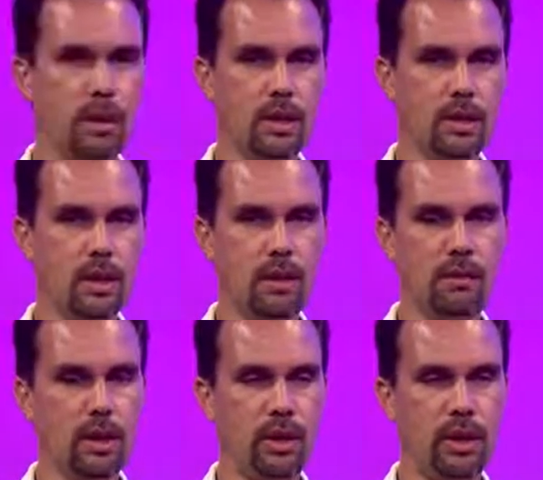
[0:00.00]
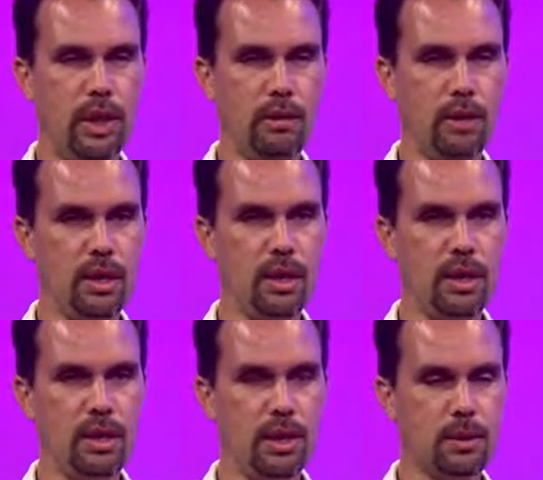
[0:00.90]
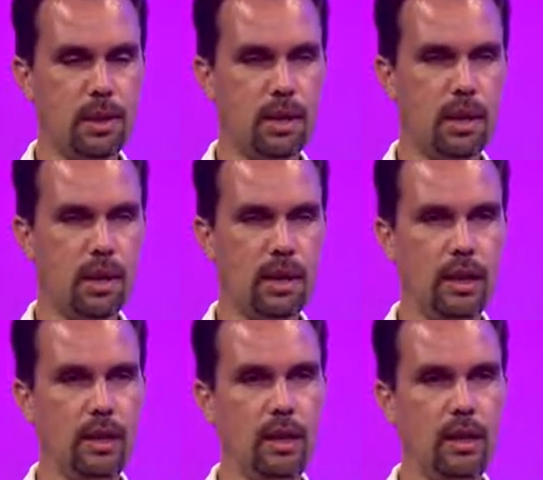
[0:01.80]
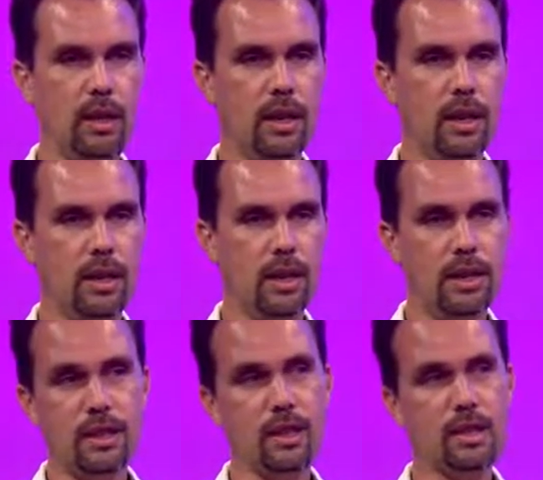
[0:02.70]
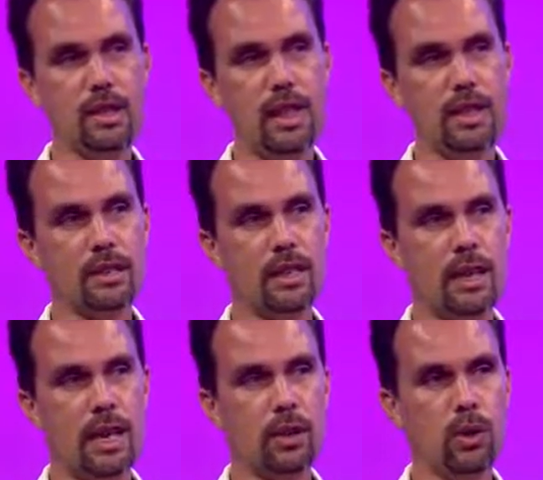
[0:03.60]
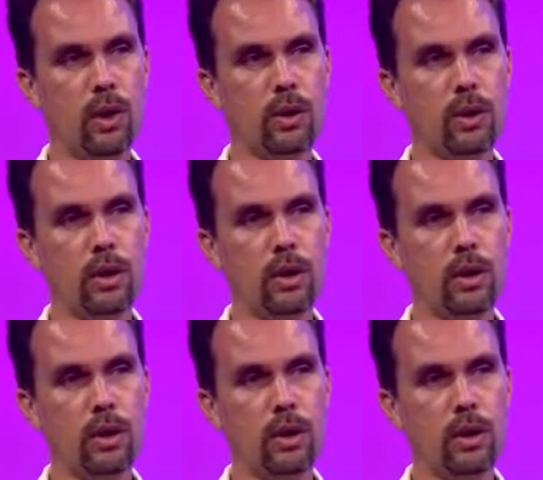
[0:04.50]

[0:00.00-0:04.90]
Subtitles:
It's not a very good name, but that's what they call it. And then in addition to that is the land court.